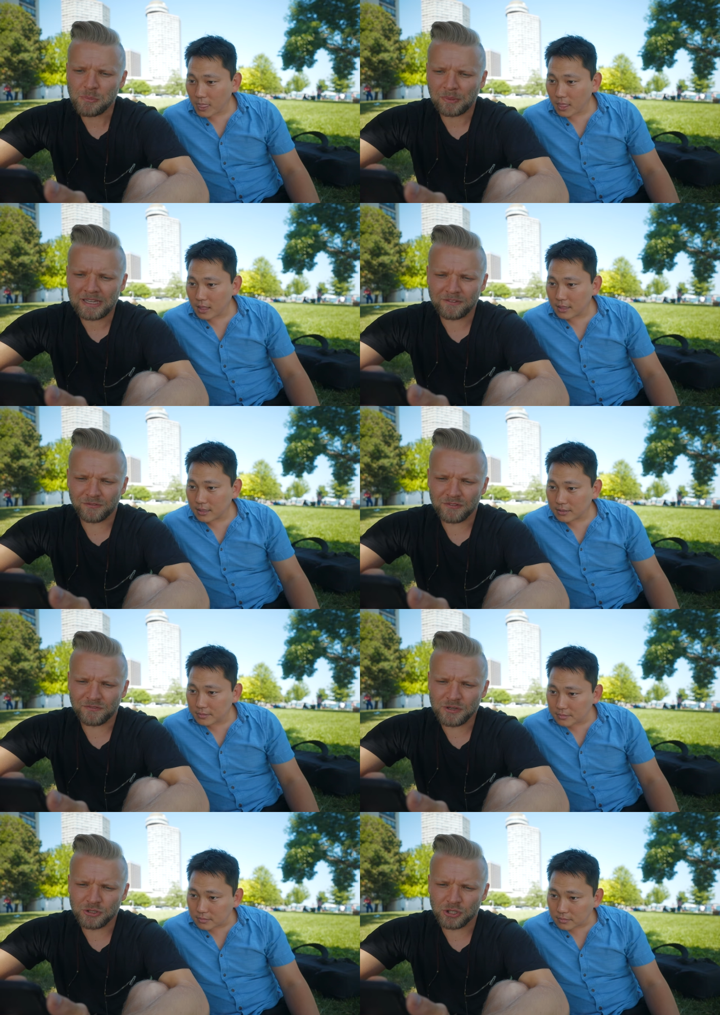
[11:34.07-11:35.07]
Speaker 1: are you planning for the
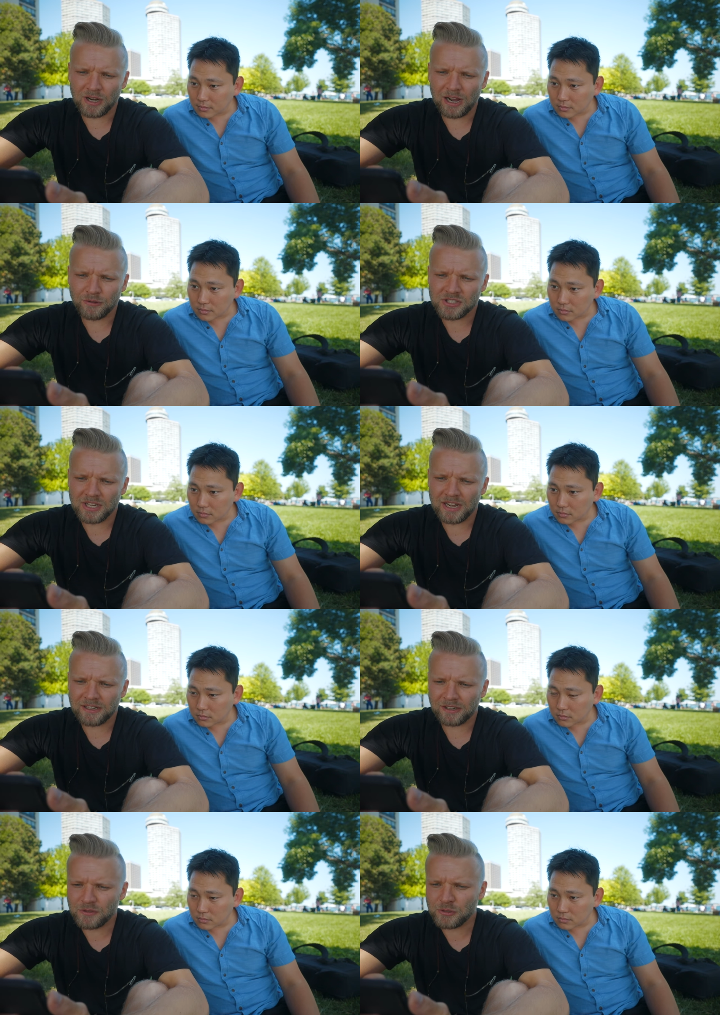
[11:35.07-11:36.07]
future
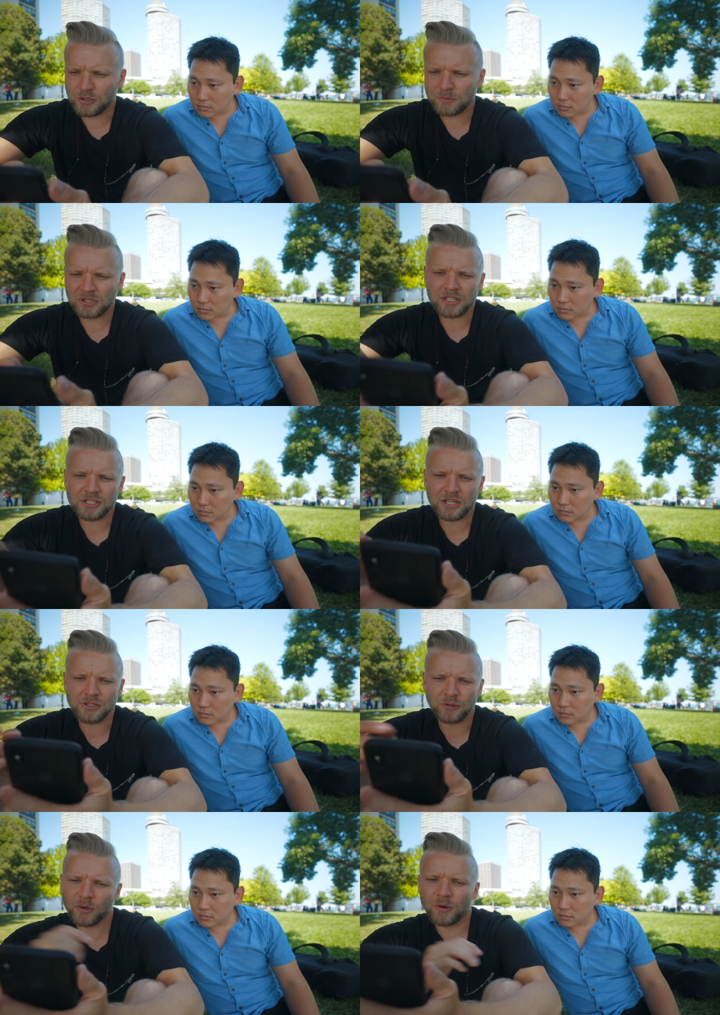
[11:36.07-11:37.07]
outside of YouTube to
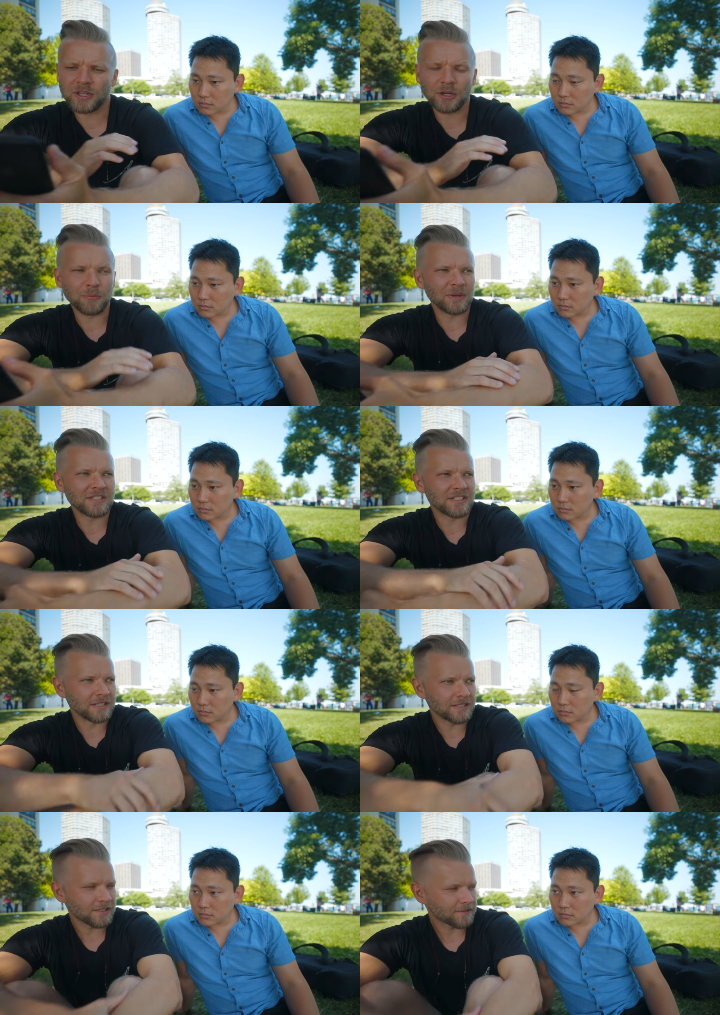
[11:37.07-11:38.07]
continue growing your
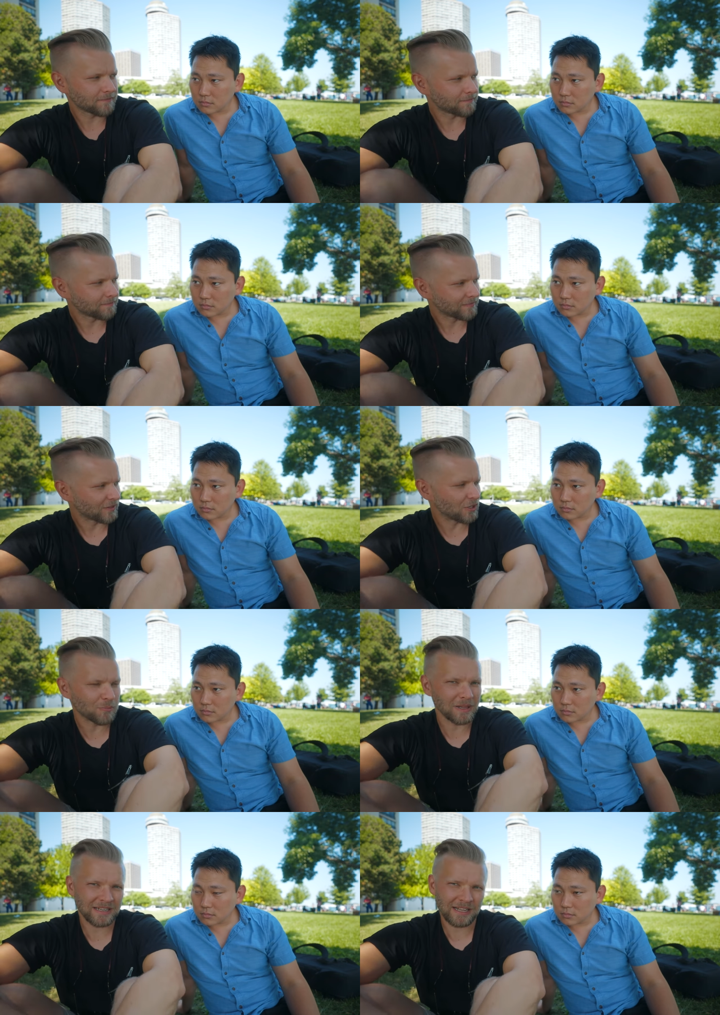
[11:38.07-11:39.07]
business? Are
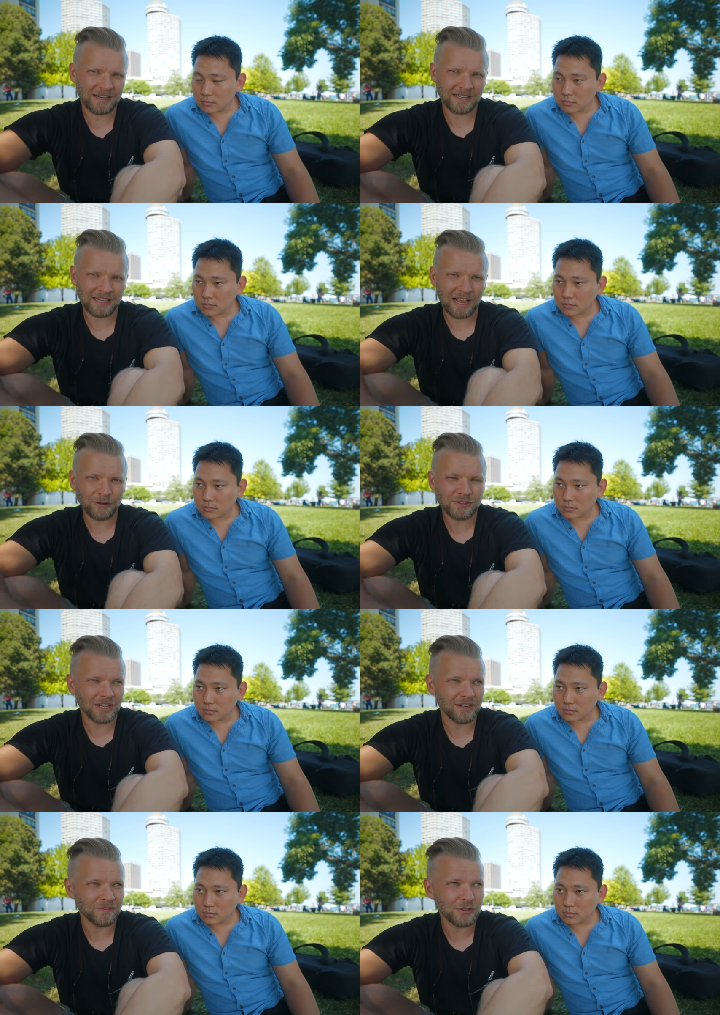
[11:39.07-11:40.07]
you planning anything
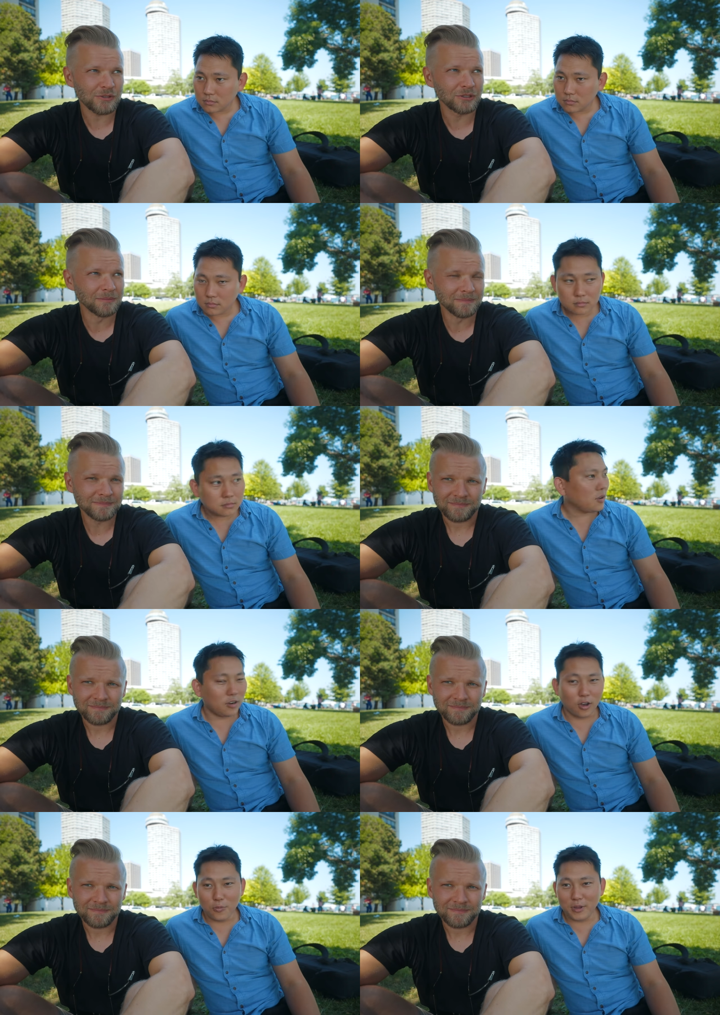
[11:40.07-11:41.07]
outside of
Speaker 2: YouTube? I
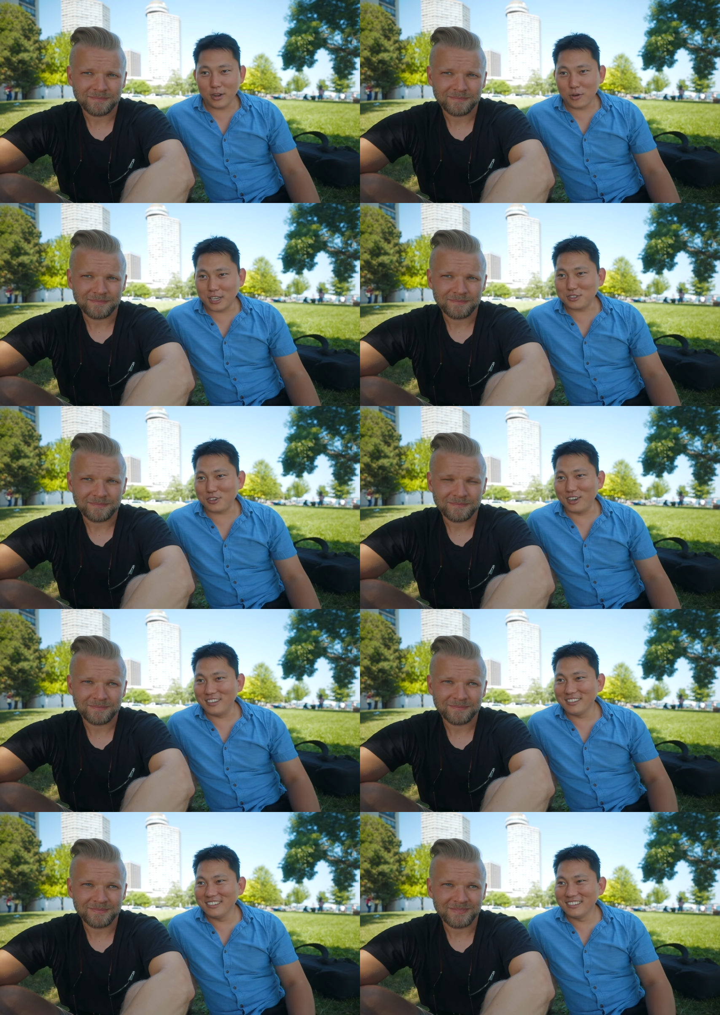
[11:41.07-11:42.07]
want to open a
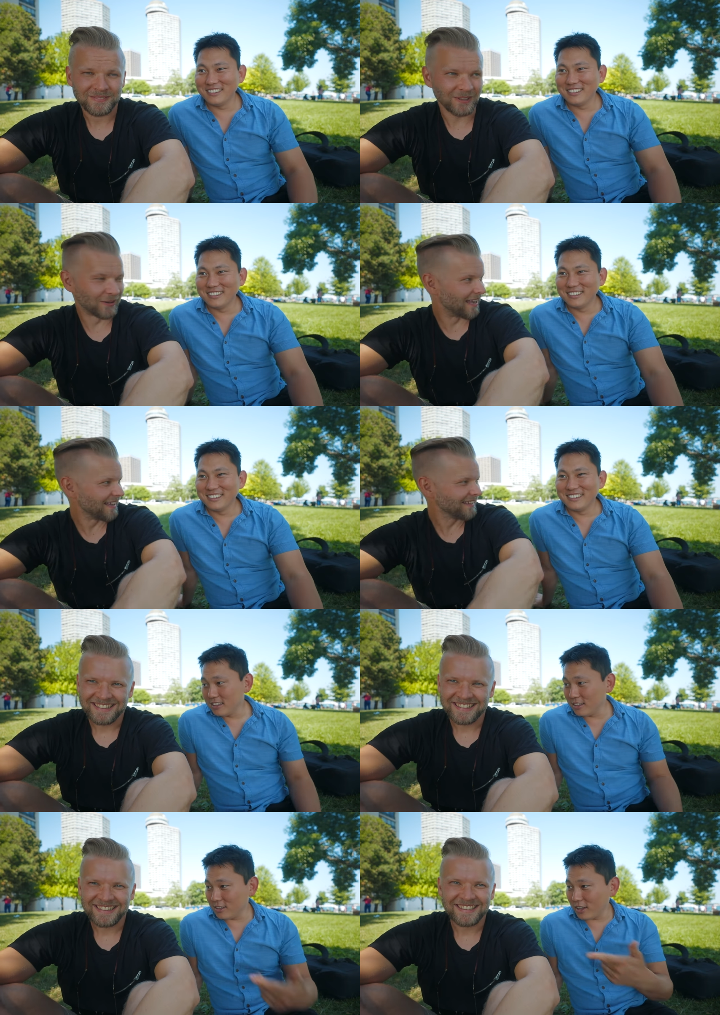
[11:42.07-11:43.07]
restaurant. Oh yeah?
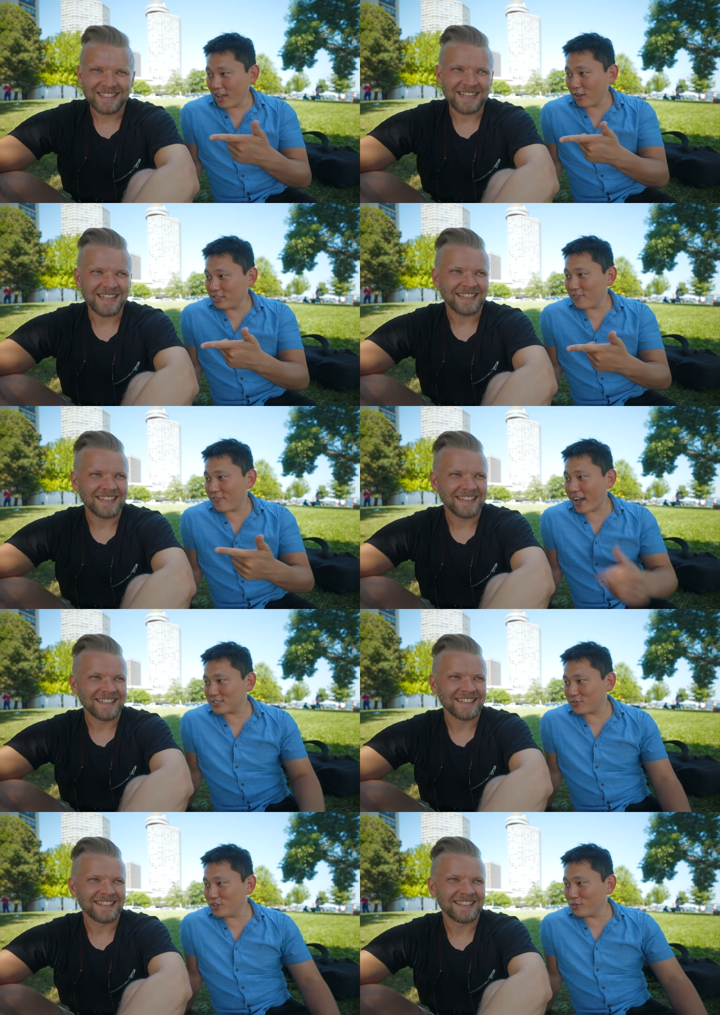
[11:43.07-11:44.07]
There's a healthy
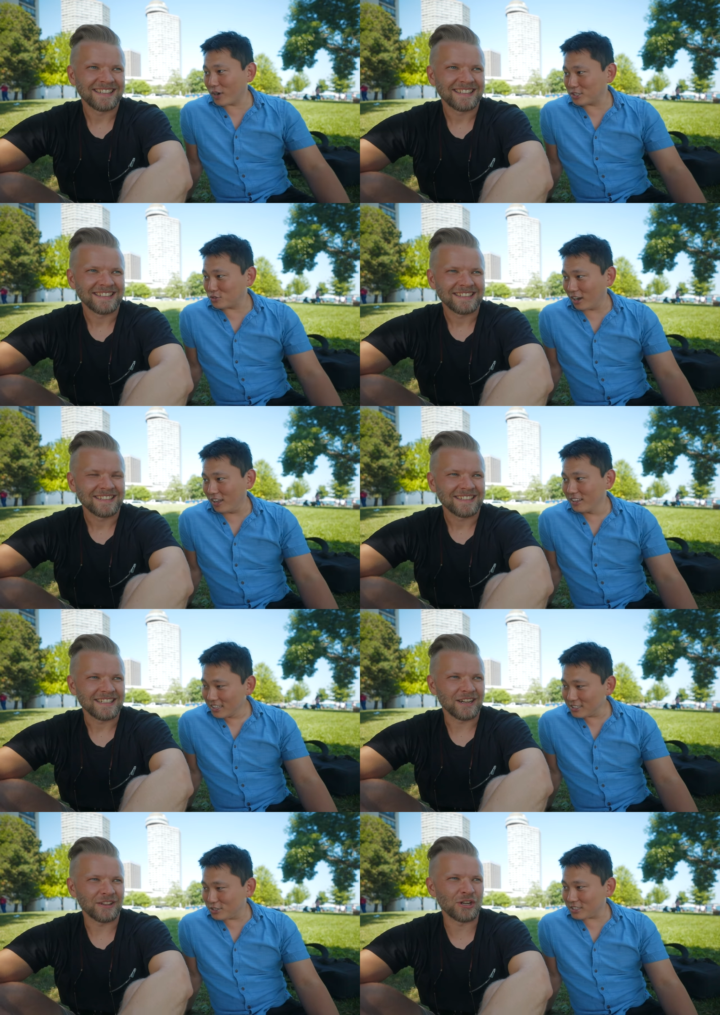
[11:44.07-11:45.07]
fast food restaurant.
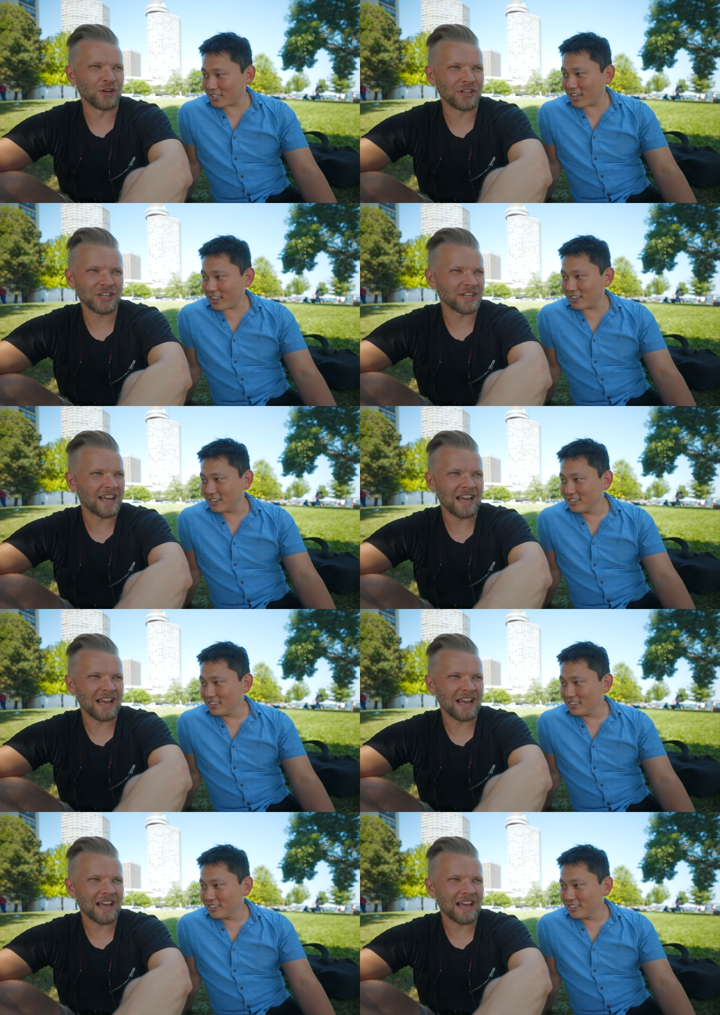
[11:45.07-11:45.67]
Yeah, are they only gonna